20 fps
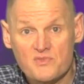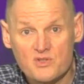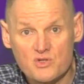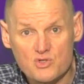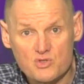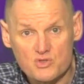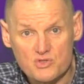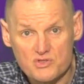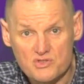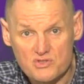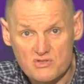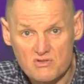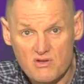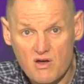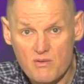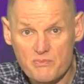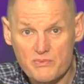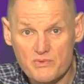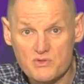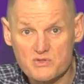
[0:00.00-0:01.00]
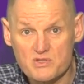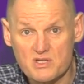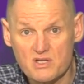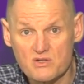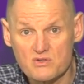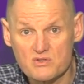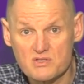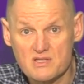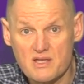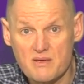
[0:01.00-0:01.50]
You should stop using
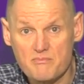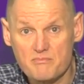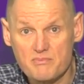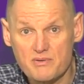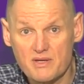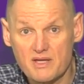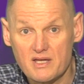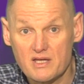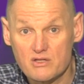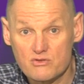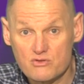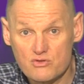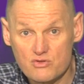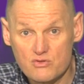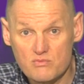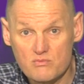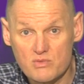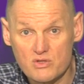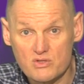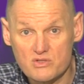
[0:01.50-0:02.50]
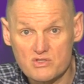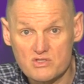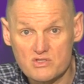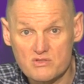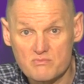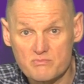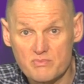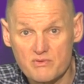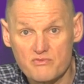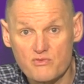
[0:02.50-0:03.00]
Ozempic two
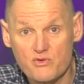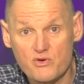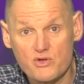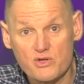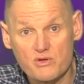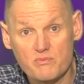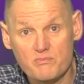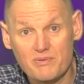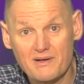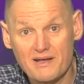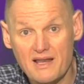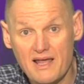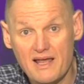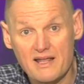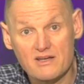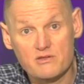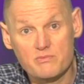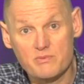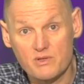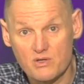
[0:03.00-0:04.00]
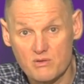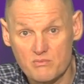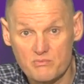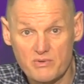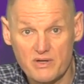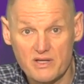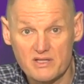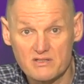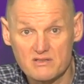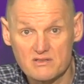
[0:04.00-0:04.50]
months before you plan to become
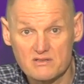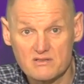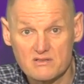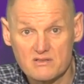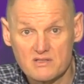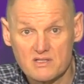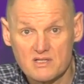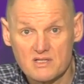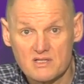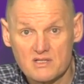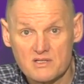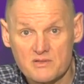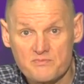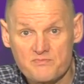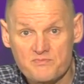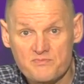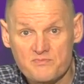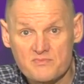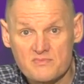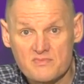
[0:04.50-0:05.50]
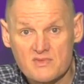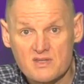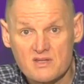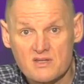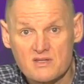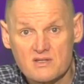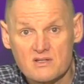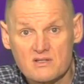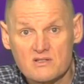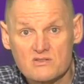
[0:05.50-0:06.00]
pregnant.
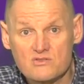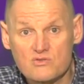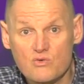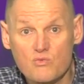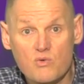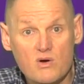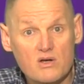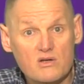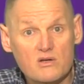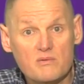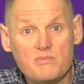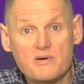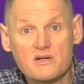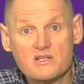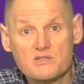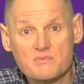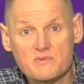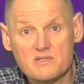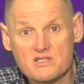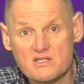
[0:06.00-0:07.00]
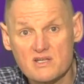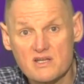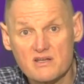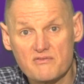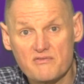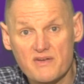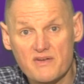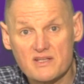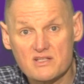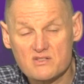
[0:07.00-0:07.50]
So, what are the possible side
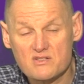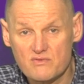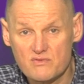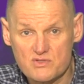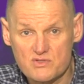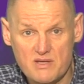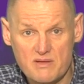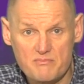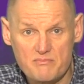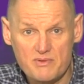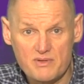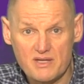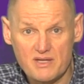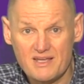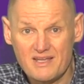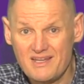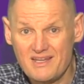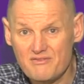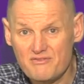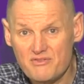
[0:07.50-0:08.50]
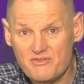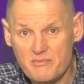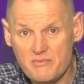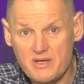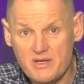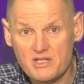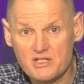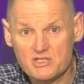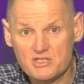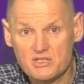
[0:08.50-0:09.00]
effects of Ozempic?
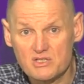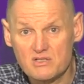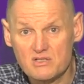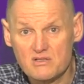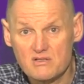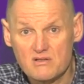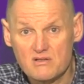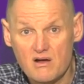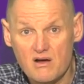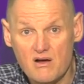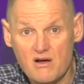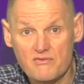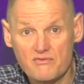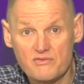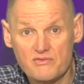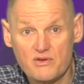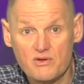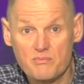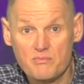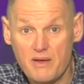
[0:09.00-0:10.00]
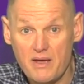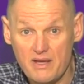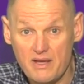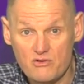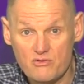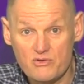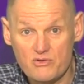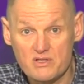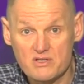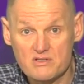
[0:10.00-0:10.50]
Inflammation of your
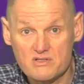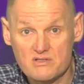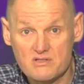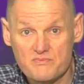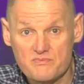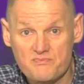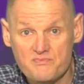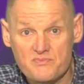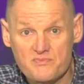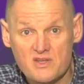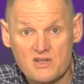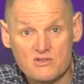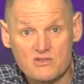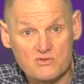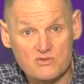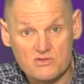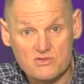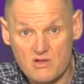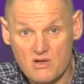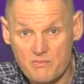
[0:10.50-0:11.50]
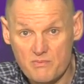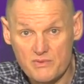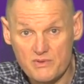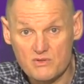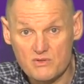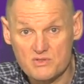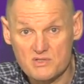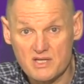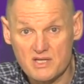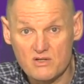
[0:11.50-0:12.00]
pancreas. So, stop
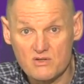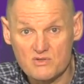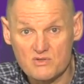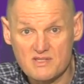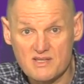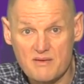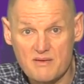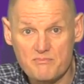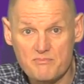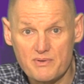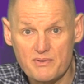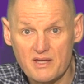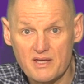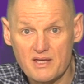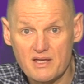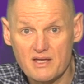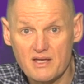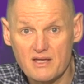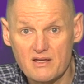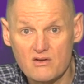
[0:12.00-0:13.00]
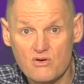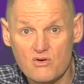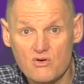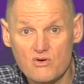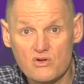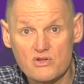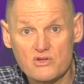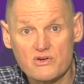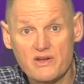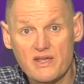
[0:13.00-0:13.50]
using Ozempic and
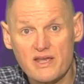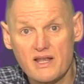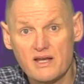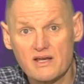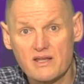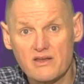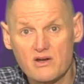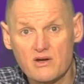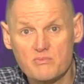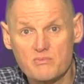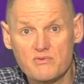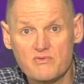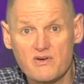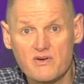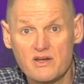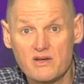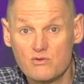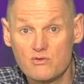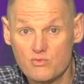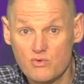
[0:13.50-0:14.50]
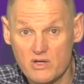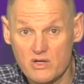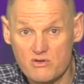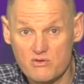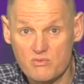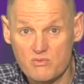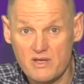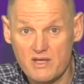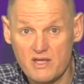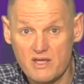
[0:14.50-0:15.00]
call your healthcare provider right
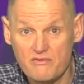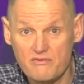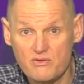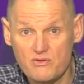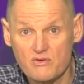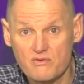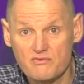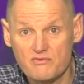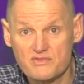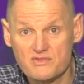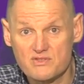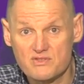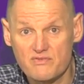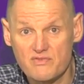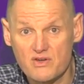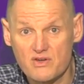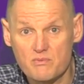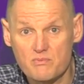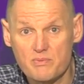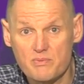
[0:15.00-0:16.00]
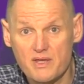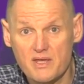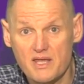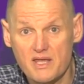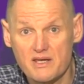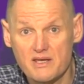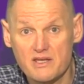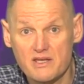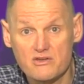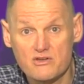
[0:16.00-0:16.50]
away if you have severe
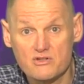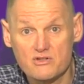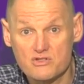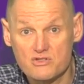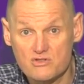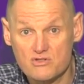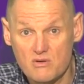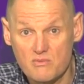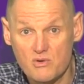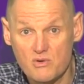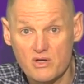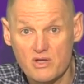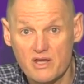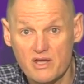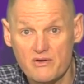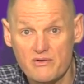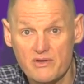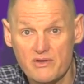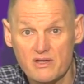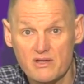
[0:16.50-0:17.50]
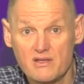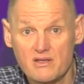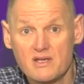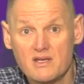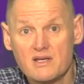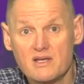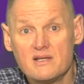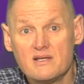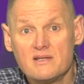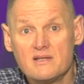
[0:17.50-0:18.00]
pain in your stomach area
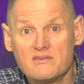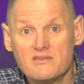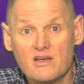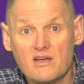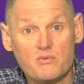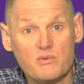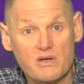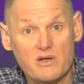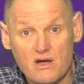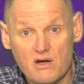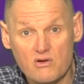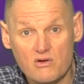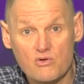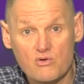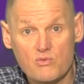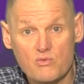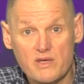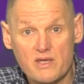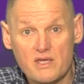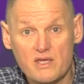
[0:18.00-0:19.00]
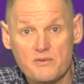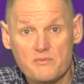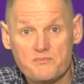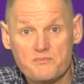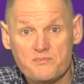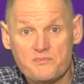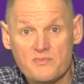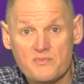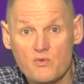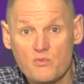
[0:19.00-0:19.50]
that will not go away,
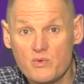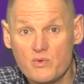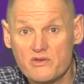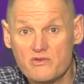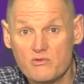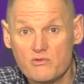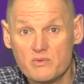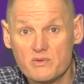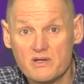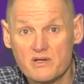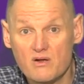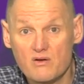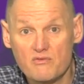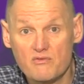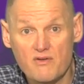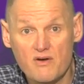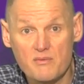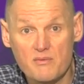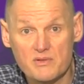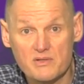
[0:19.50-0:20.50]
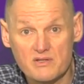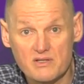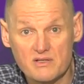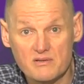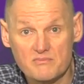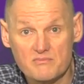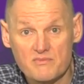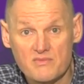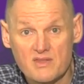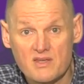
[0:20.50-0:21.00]
with without
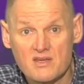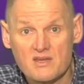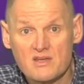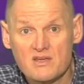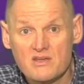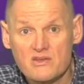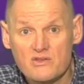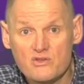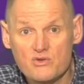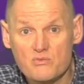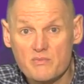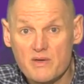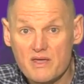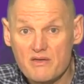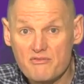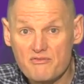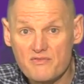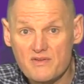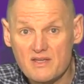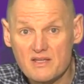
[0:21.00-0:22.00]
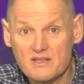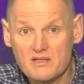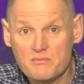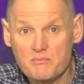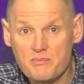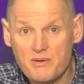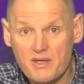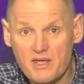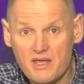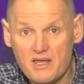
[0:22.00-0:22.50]
vomiting. You may feel the
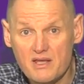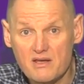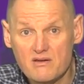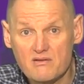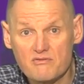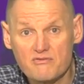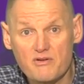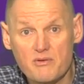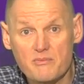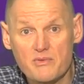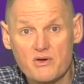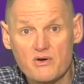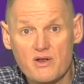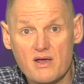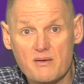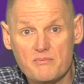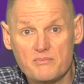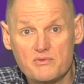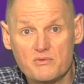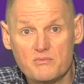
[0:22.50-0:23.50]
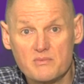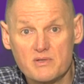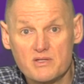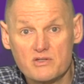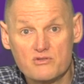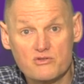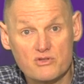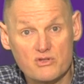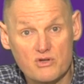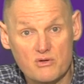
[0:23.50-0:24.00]
pain from your
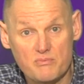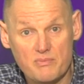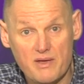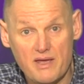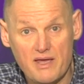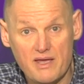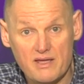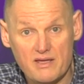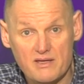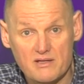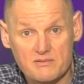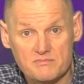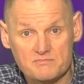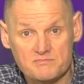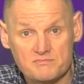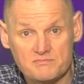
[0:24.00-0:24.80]
abdomen to your back.